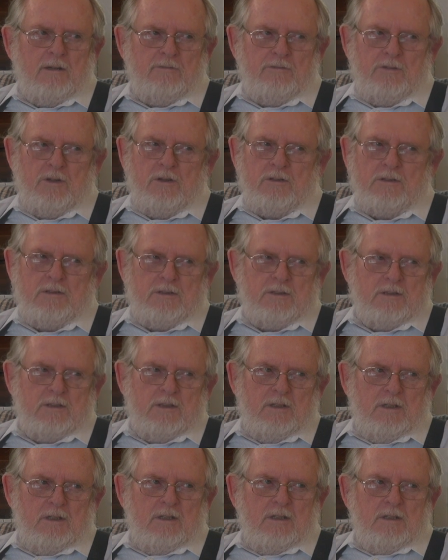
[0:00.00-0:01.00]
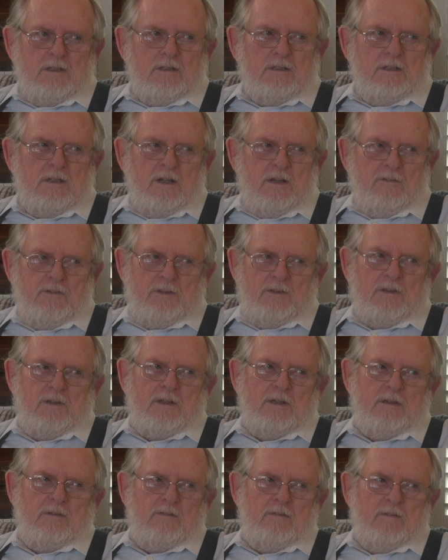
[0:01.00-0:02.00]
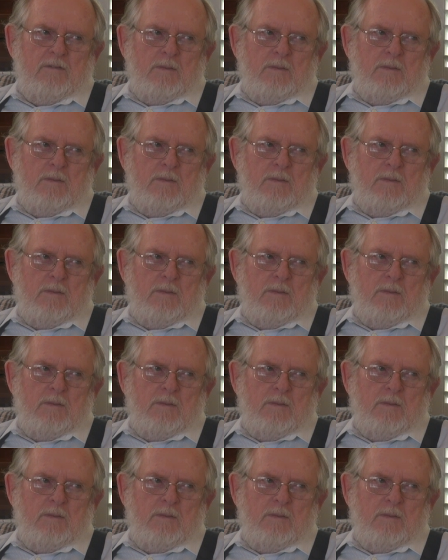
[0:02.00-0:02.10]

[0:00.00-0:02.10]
I flunked everything.